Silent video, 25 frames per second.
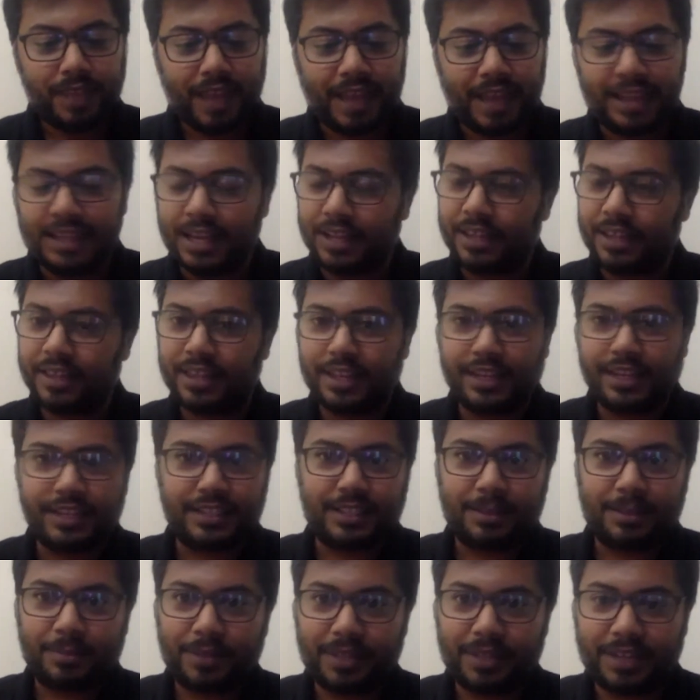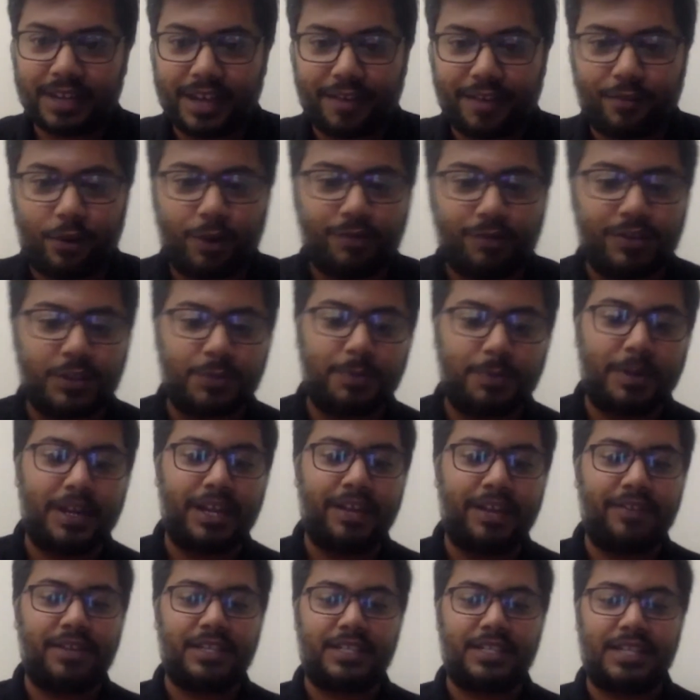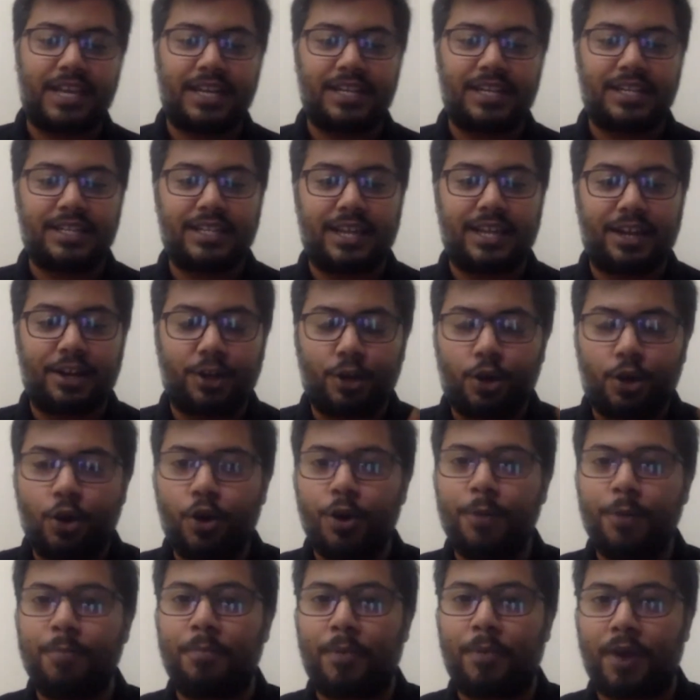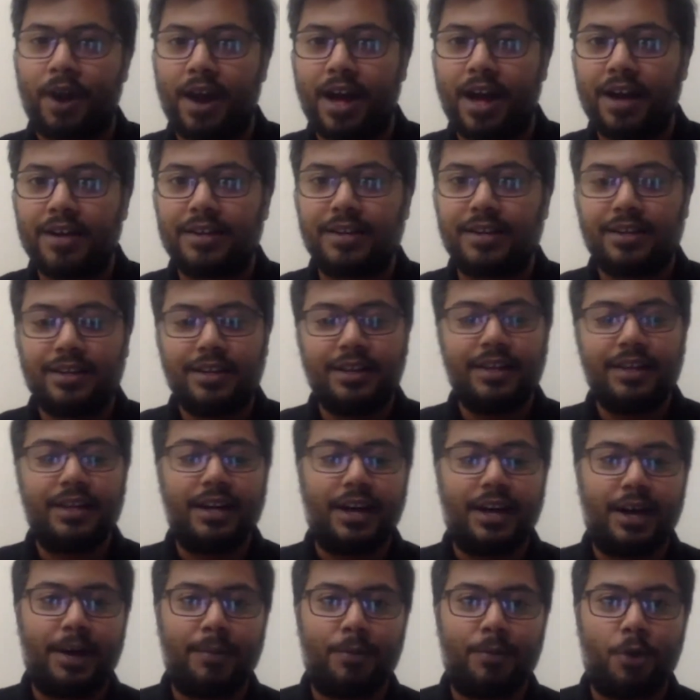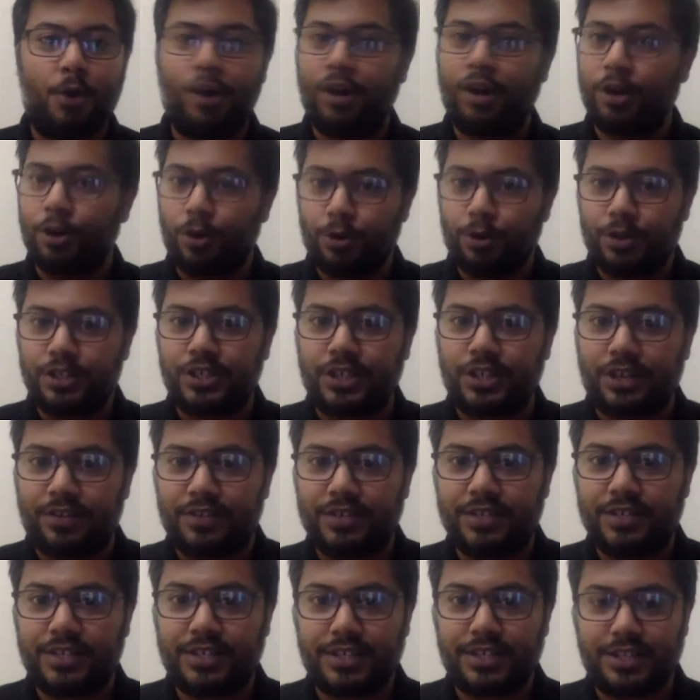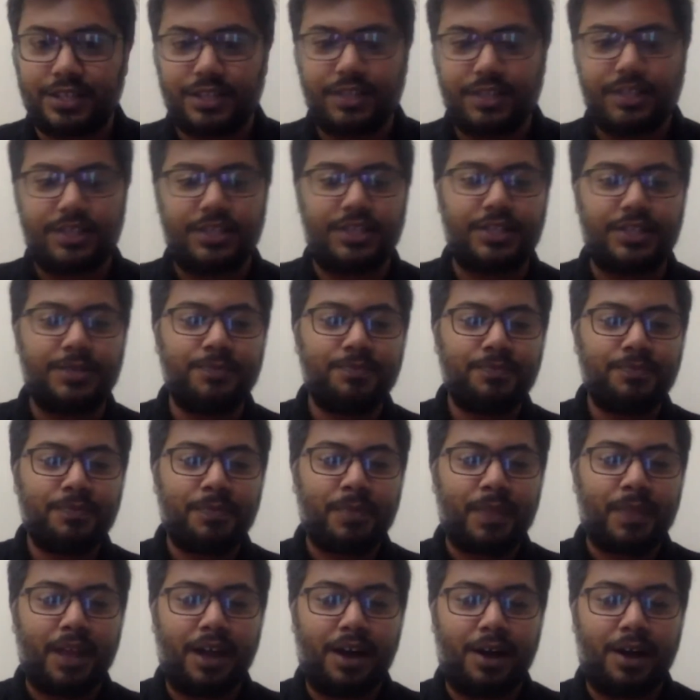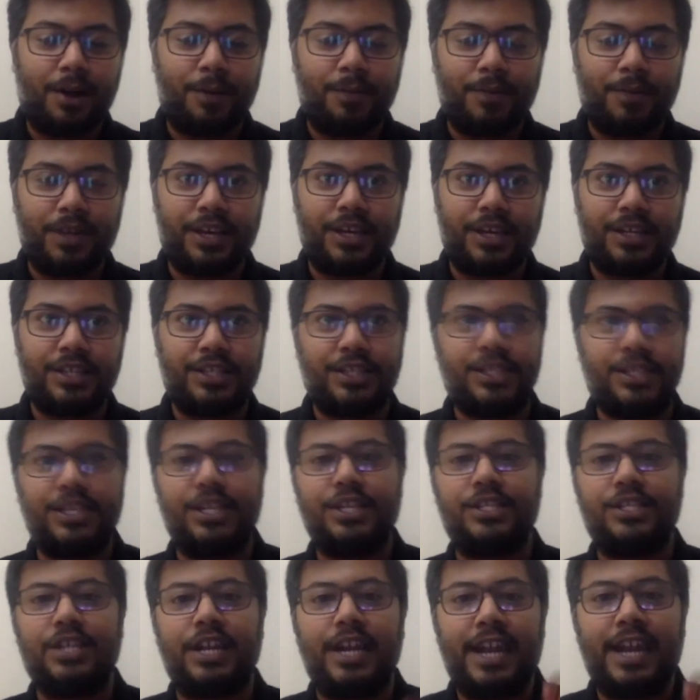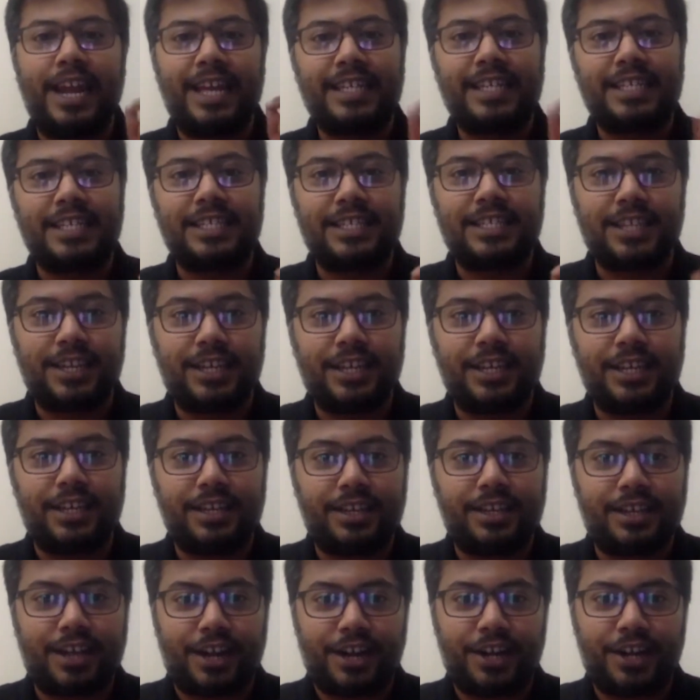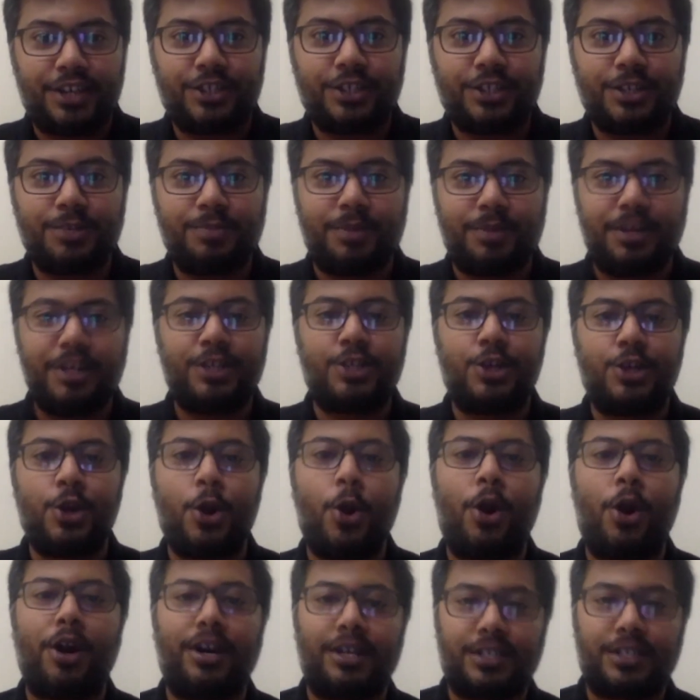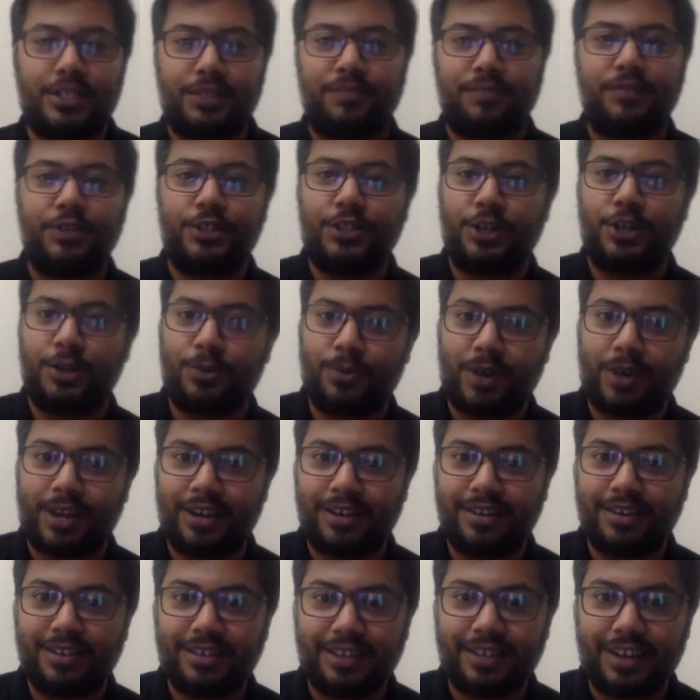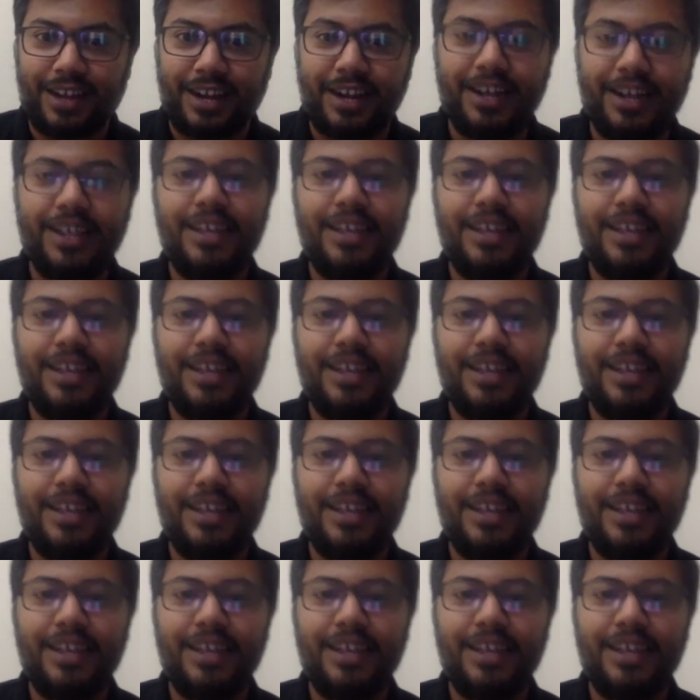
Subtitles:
And the other thing is something that I've always believed is that a good product or a good service is a necessary condition, but it's not a sufficient one, right?